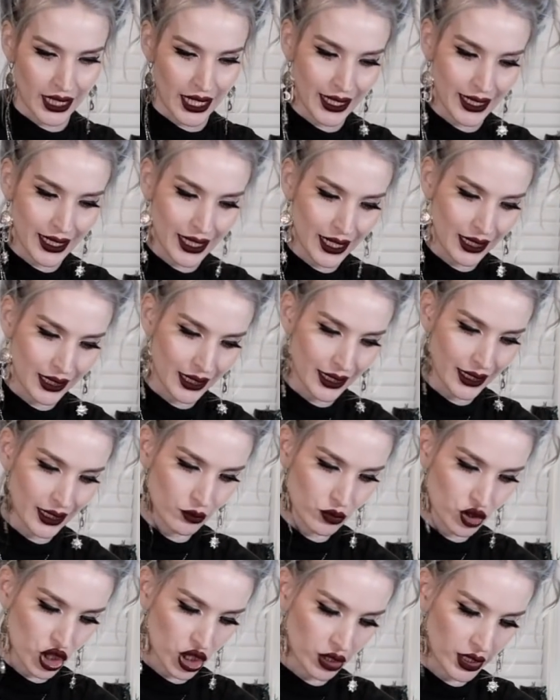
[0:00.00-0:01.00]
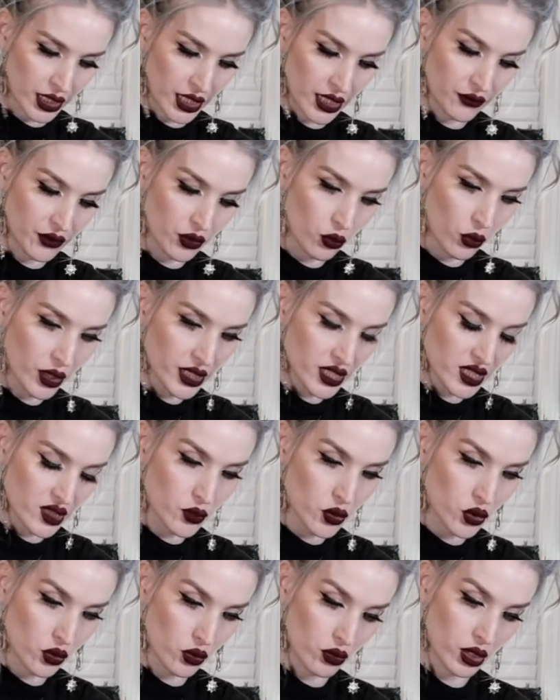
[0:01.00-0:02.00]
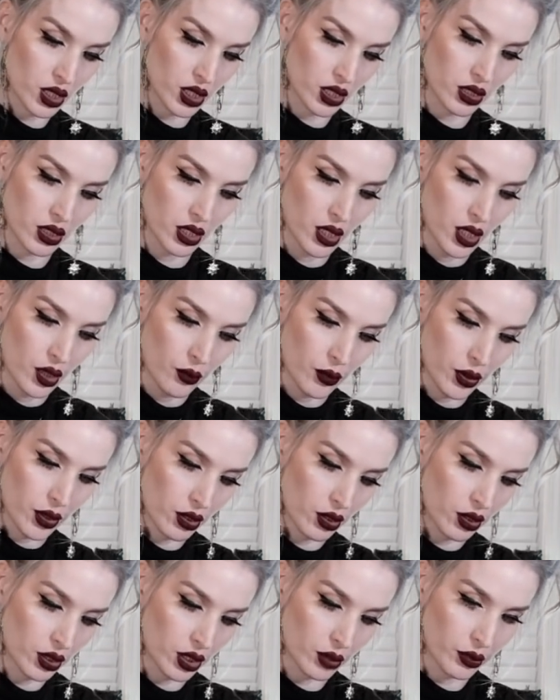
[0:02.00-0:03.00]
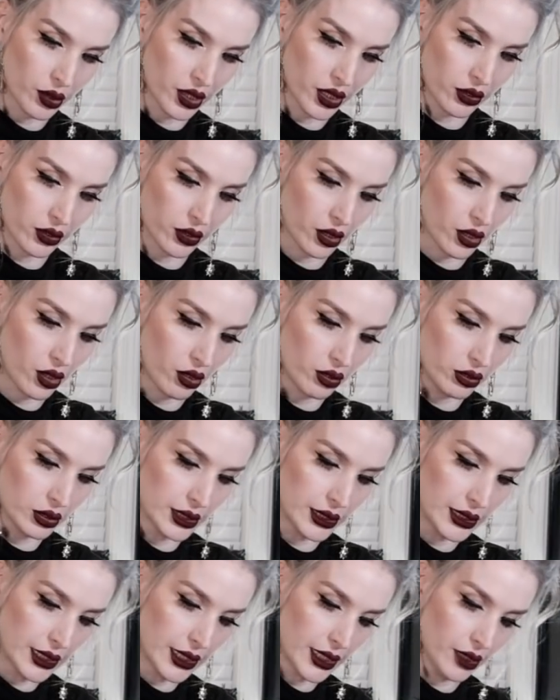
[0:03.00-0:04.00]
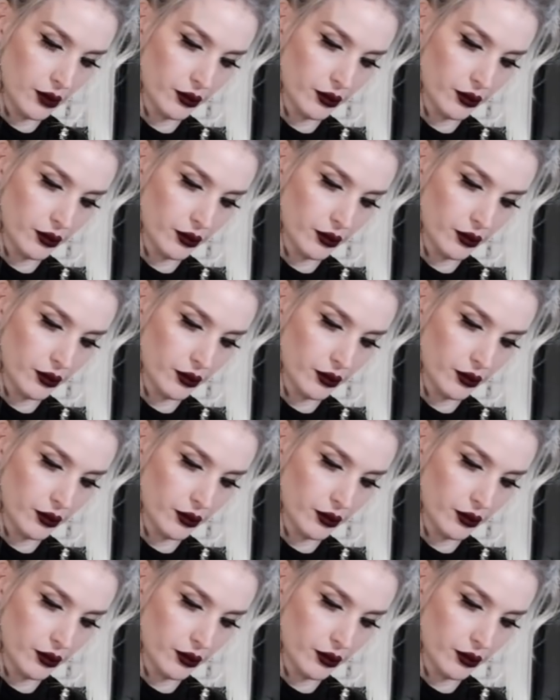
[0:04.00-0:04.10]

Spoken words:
I kind of like them chunky. If you want it smooth, then put it all in a blender and call it a day,